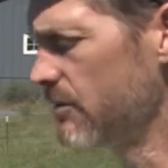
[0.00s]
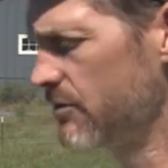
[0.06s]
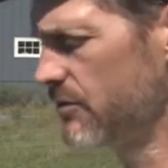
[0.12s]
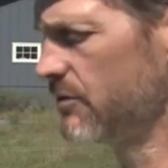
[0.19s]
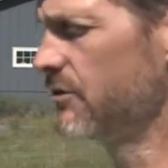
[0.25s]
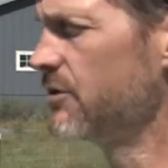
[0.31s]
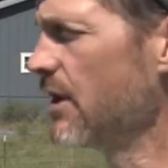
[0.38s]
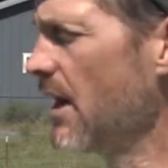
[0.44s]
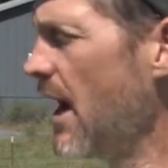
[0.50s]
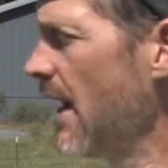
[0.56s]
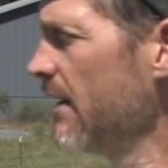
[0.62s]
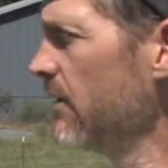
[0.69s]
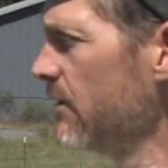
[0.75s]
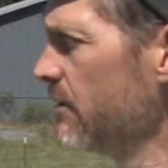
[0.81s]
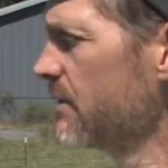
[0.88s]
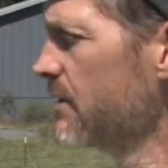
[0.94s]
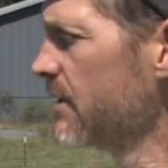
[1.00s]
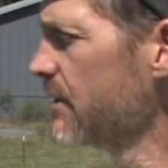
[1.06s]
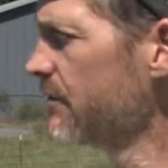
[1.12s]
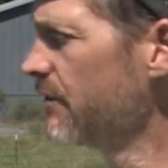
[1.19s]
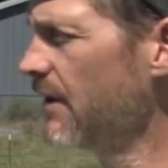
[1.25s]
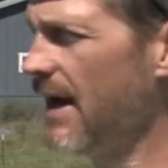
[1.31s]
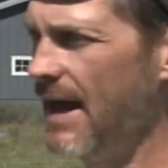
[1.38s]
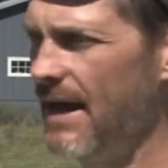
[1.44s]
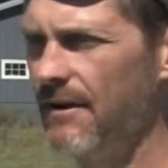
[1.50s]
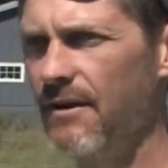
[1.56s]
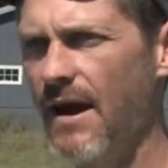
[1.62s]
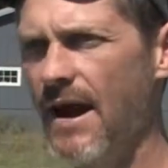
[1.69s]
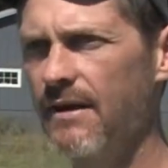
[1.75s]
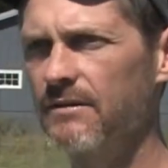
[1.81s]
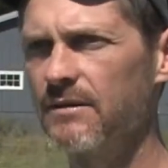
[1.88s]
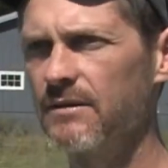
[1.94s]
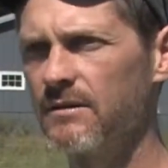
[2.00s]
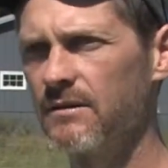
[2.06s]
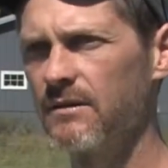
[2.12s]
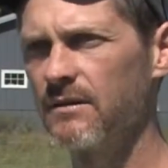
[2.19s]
should I use this for hay ground